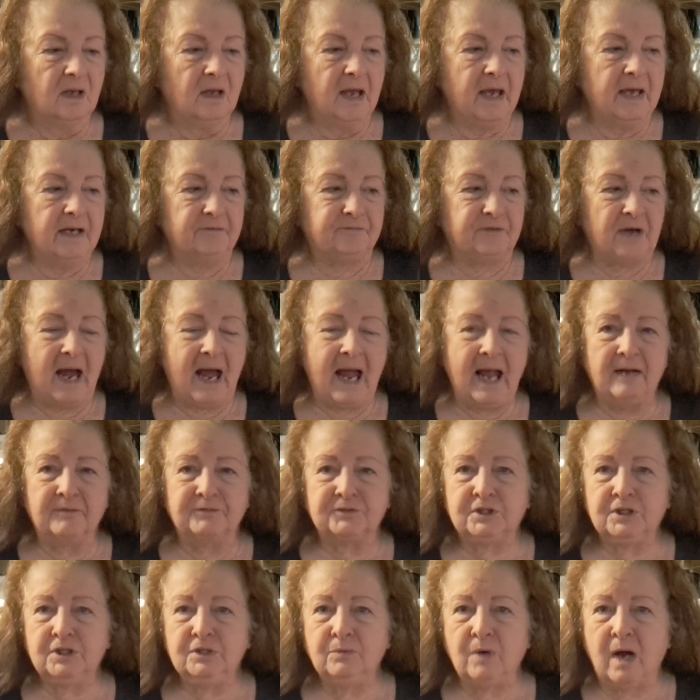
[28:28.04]
And if I have
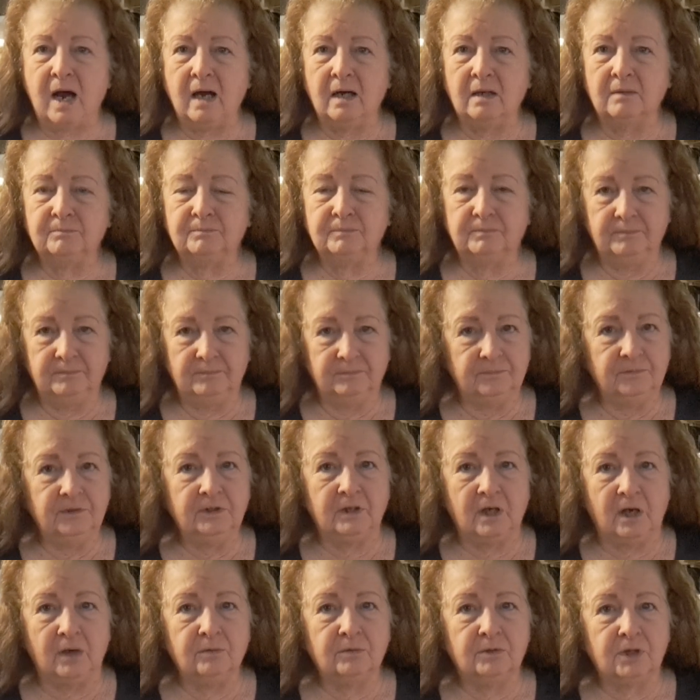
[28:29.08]
to, I,
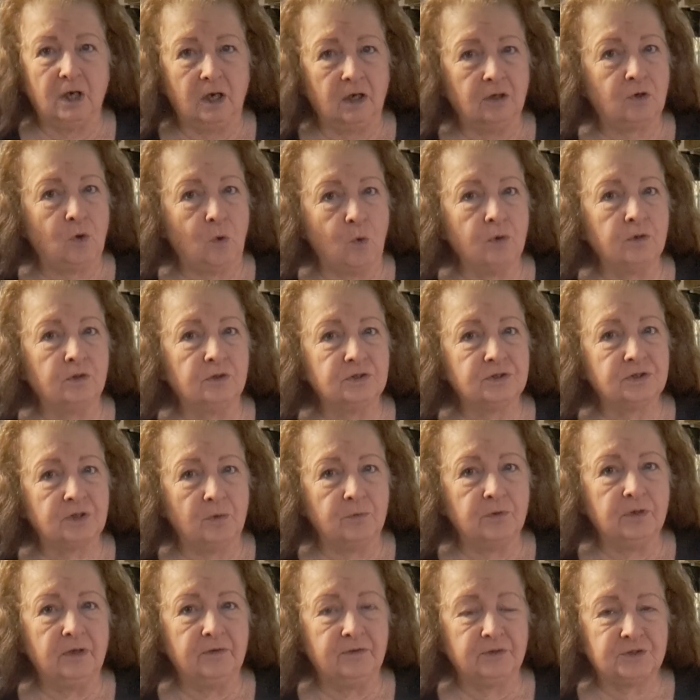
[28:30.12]
cut corners
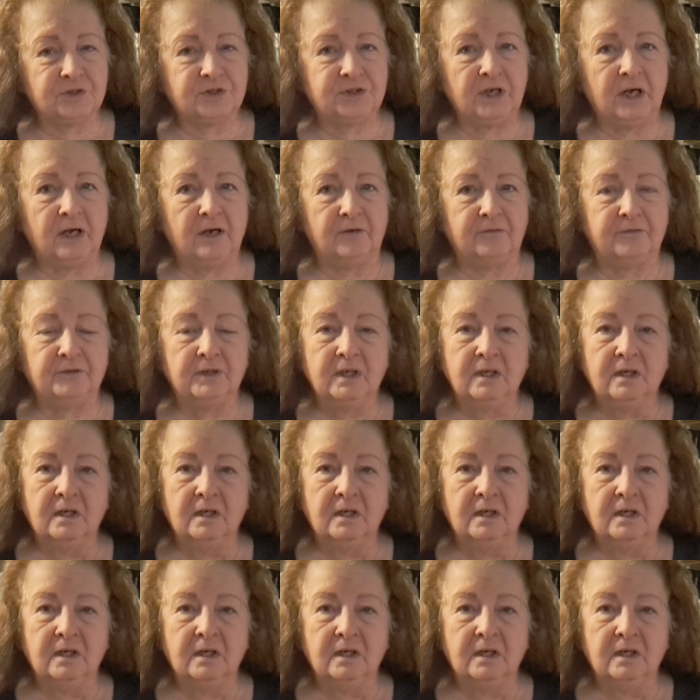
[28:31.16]
on other stuff.